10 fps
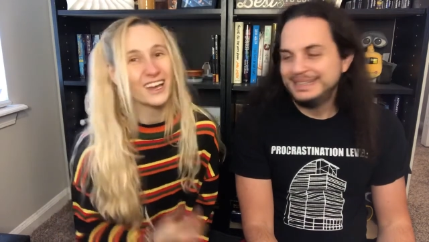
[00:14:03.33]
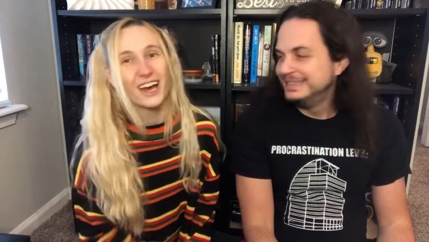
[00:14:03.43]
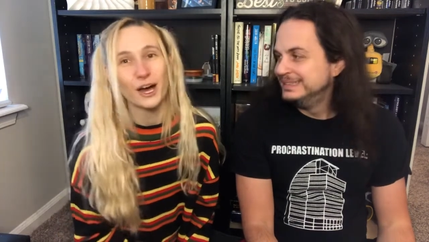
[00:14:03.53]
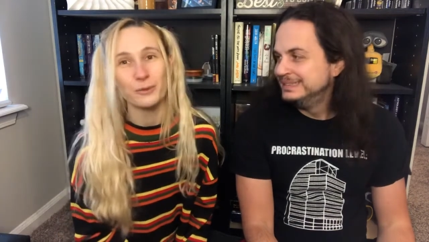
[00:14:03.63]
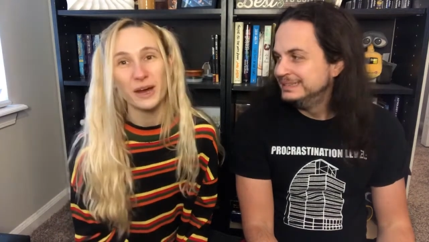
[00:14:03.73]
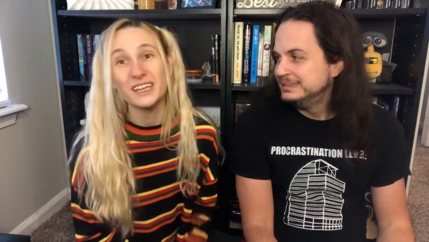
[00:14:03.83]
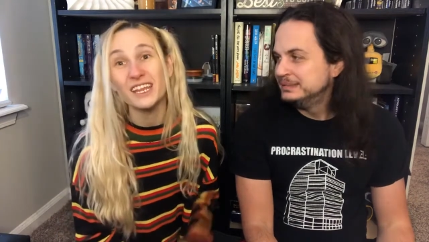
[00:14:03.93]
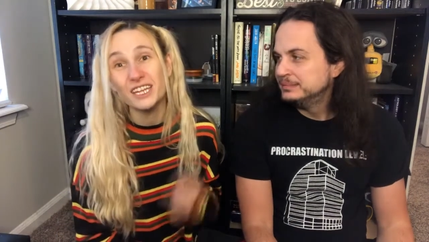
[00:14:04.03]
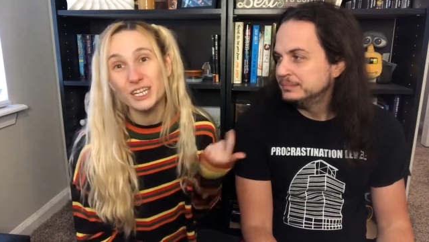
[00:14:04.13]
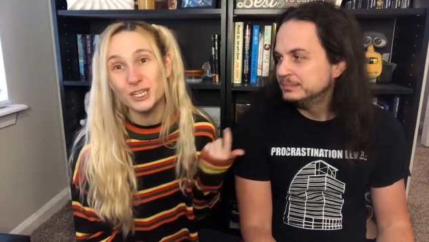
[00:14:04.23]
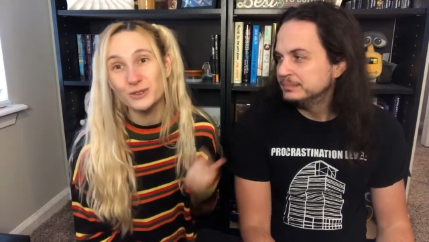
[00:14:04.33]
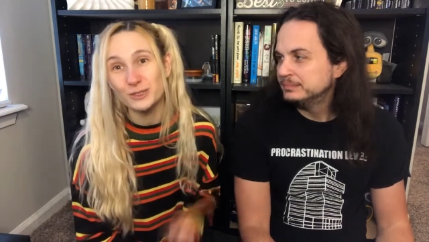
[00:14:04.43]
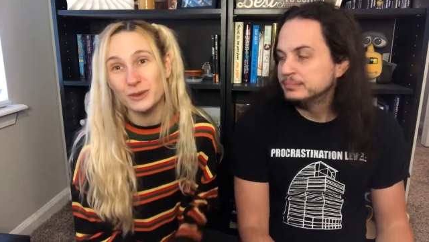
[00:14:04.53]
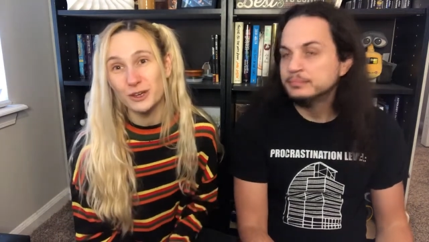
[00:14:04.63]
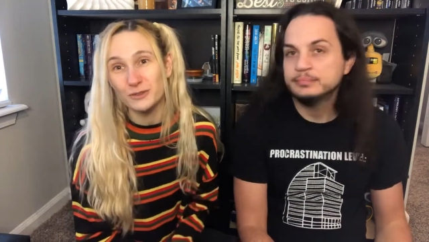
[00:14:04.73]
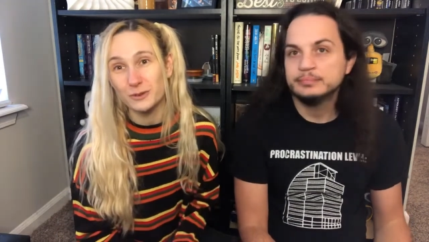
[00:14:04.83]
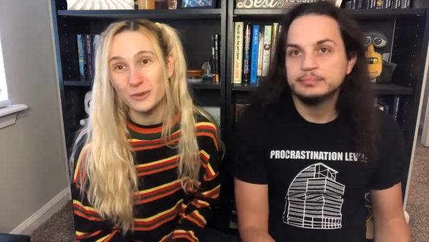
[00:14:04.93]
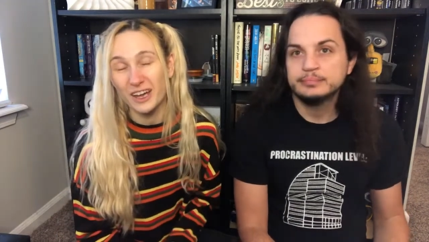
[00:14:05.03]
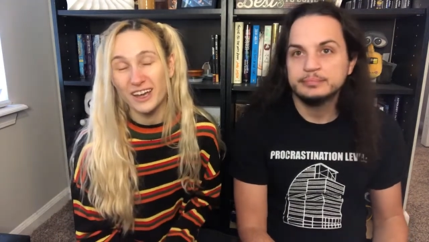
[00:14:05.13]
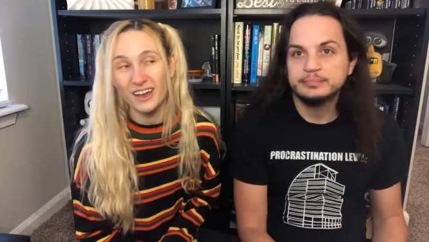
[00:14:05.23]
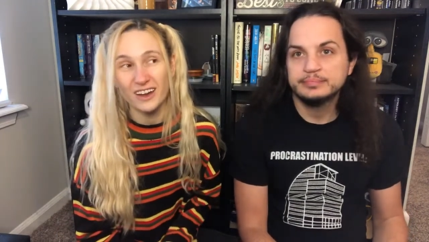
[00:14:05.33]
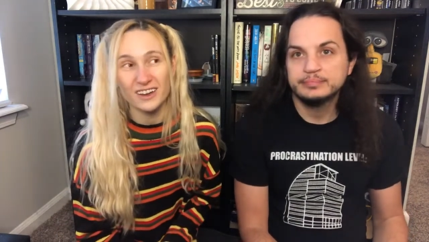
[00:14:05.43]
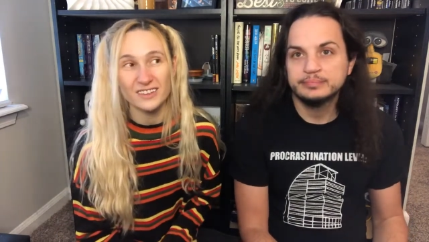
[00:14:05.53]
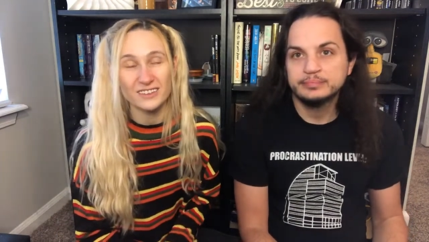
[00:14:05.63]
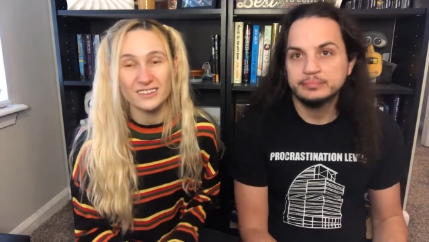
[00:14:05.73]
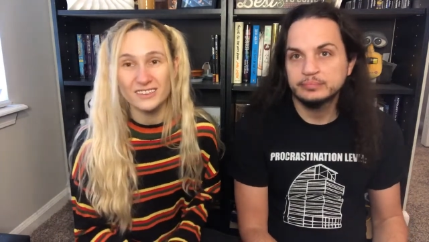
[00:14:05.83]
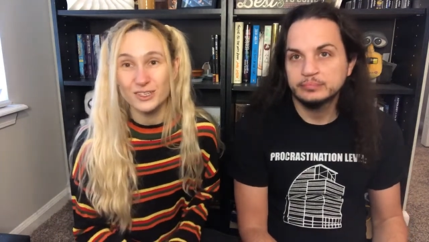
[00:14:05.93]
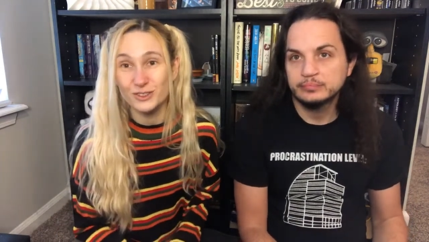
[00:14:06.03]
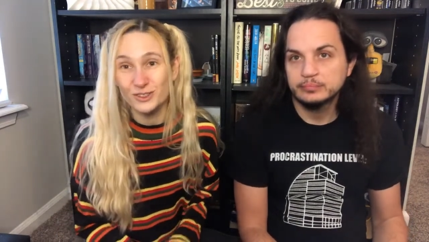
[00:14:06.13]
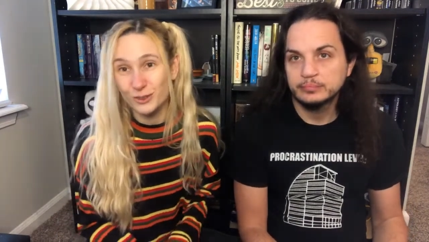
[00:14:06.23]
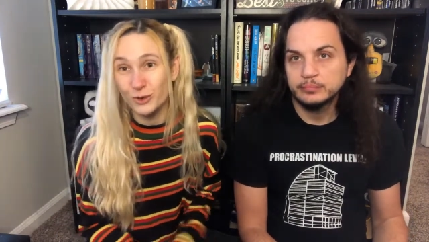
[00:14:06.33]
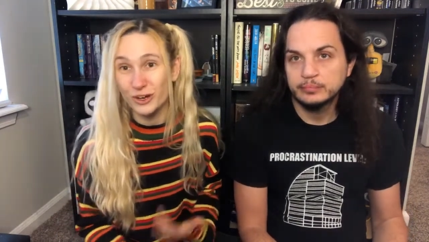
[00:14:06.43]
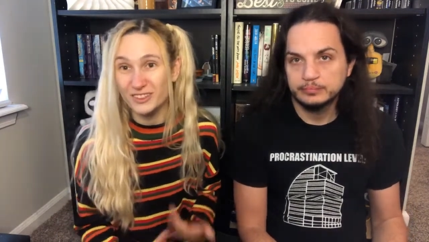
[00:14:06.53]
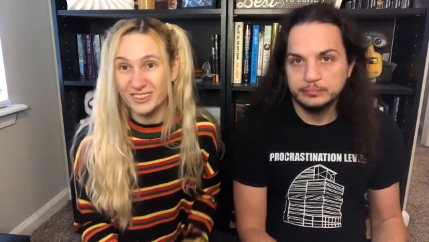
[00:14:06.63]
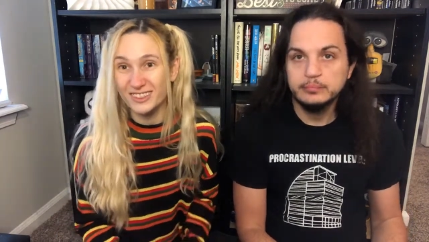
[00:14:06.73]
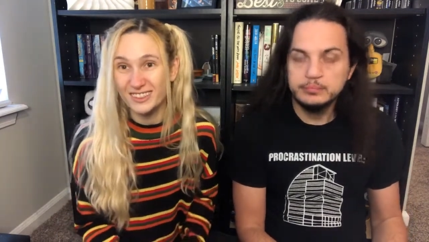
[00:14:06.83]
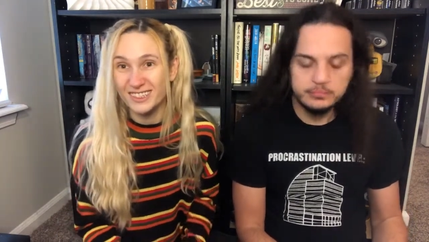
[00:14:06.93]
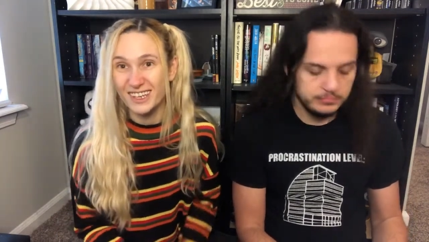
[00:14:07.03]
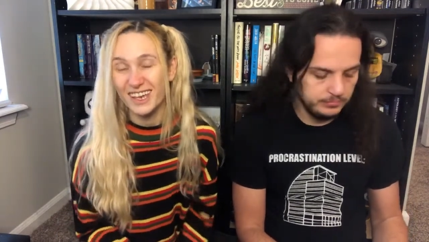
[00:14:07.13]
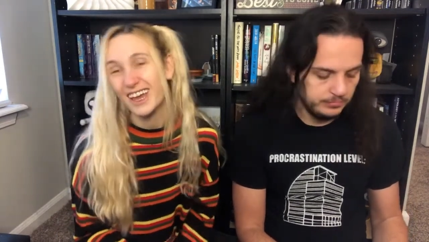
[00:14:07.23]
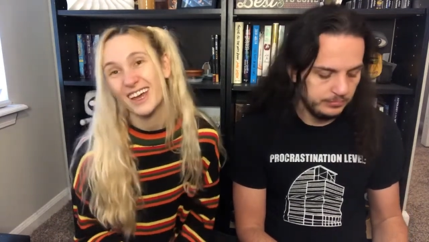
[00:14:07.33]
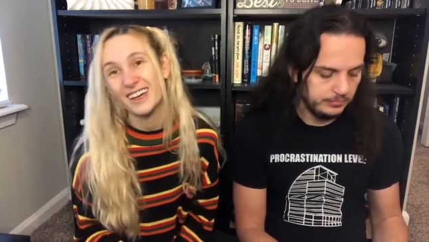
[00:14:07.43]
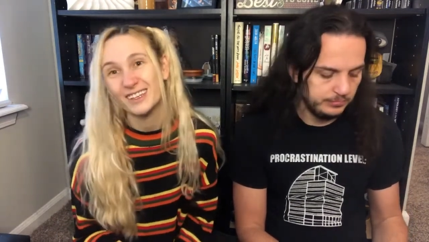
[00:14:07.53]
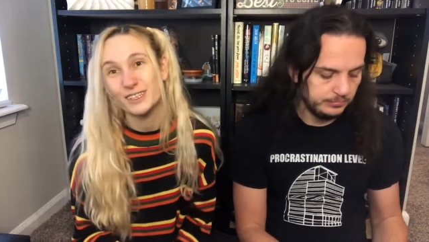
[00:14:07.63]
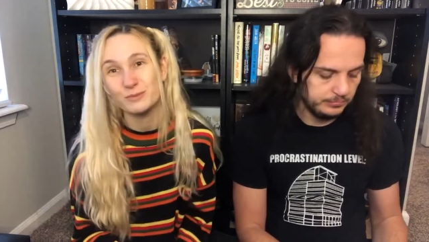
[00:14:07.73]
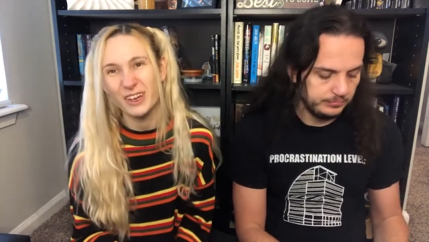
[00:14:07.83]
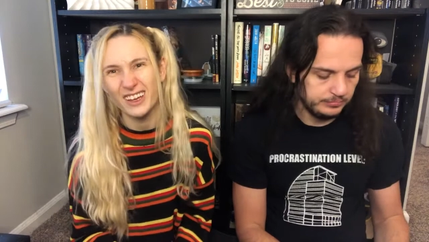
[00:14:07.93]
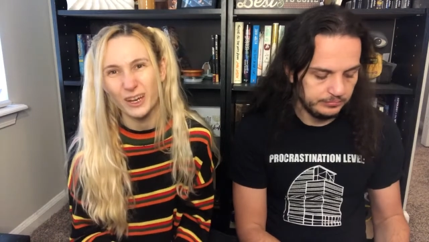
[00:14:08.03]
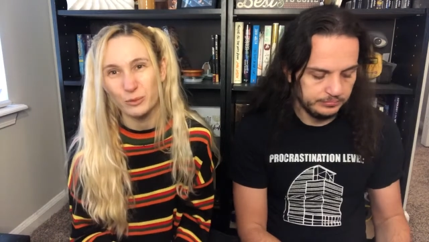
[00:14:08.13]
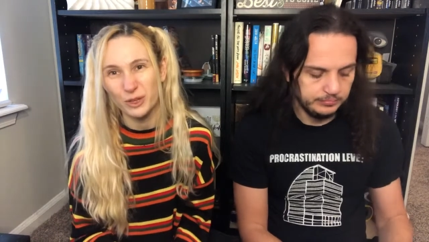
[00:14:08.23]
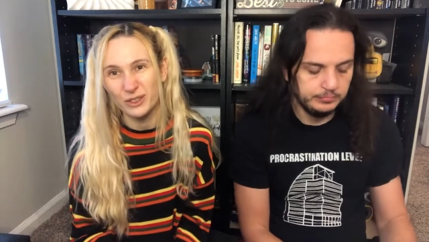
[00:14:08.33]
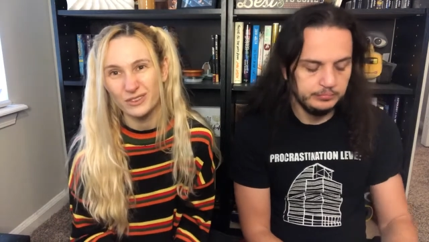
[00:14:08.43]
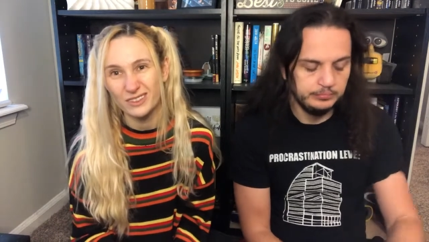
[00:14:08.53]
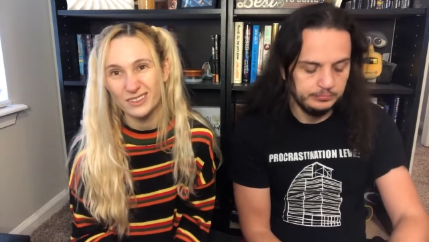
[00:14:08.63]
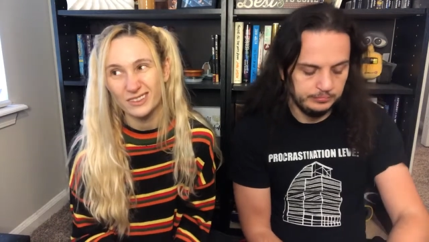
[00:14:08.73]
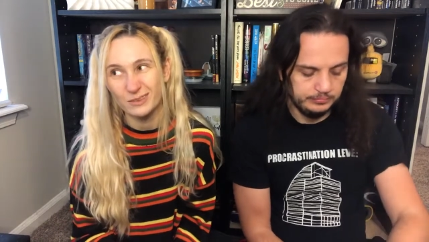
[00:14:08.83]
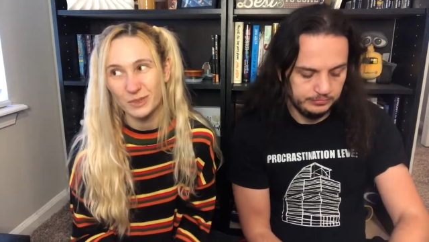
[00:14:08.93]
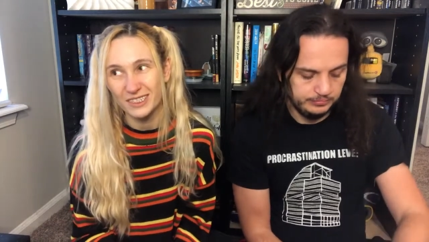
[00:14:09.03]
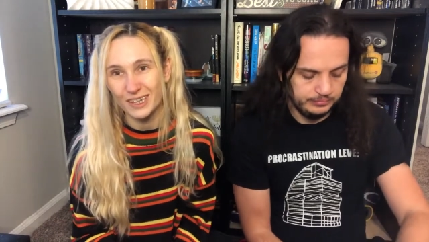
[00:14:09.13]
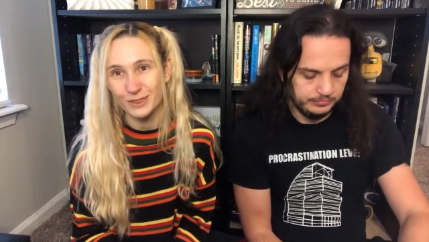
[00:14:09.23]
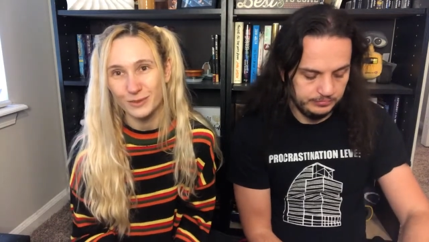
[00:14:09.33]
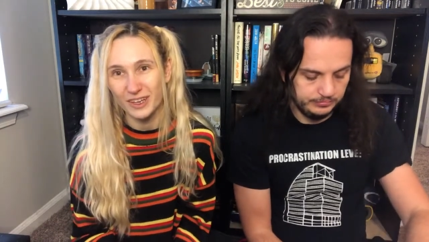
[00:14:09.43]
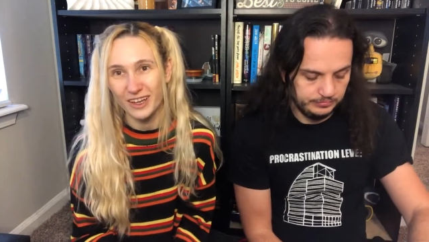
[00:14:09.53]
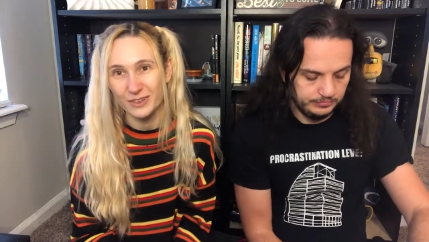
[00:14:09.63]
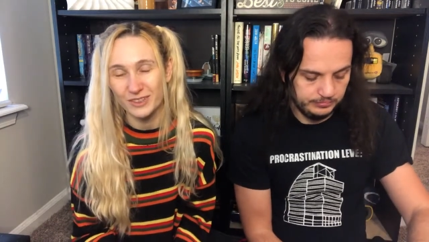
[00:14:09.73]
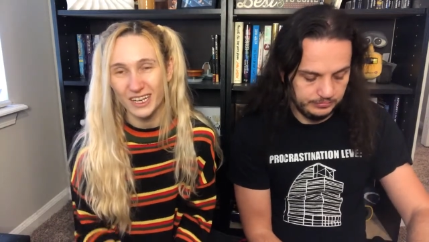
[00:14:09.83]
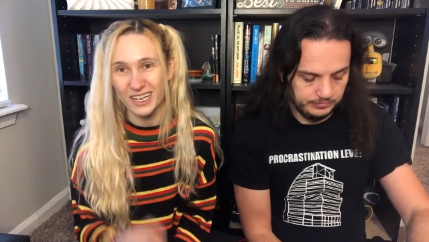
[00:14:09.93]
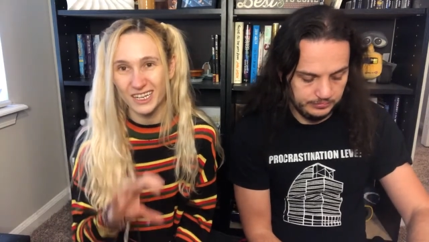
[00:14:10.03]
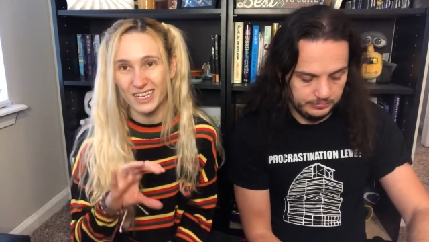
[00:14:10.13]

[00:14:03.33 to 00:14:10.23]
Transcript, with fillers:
Speaker 1: Um, I needed a new speaker for my uh, tutorials, mm -hmm. and because mine kind of blew my sound's been kind of like